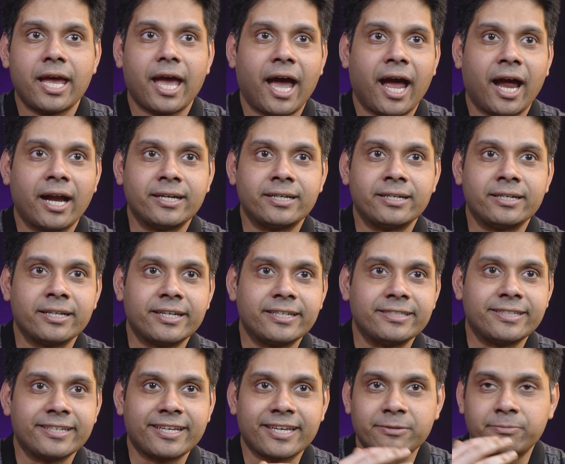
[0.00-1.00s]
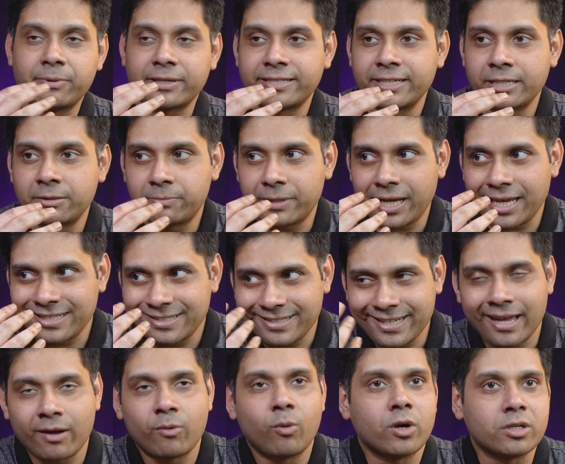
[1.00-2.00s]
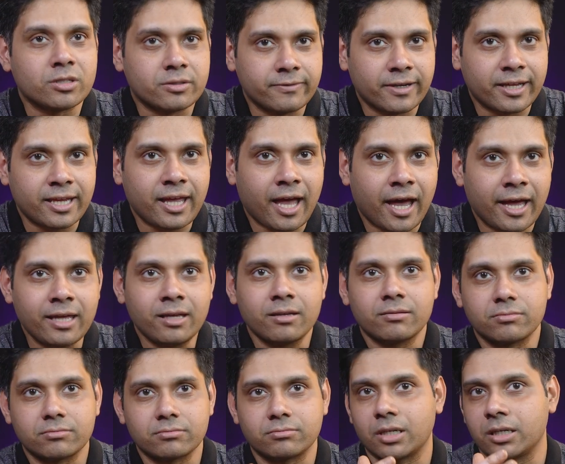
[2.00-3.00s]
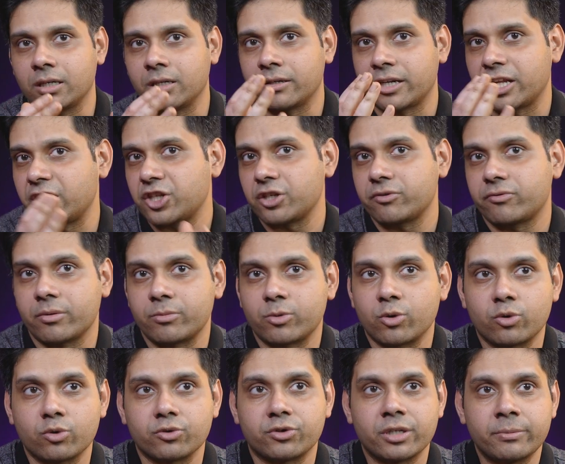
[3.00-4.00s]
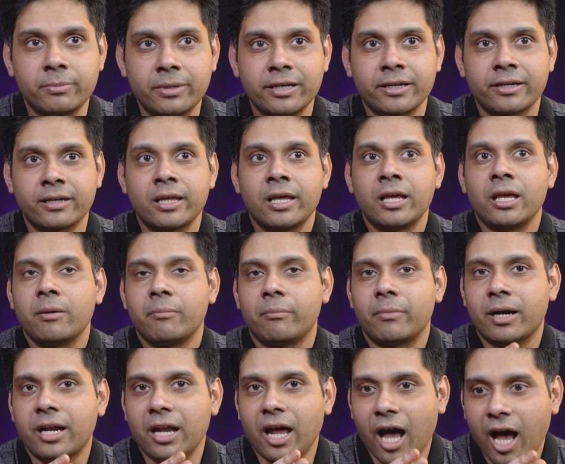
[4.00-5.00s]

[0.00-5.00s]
And the expected price tag was very high, uh, ranging from 2 to 3 million but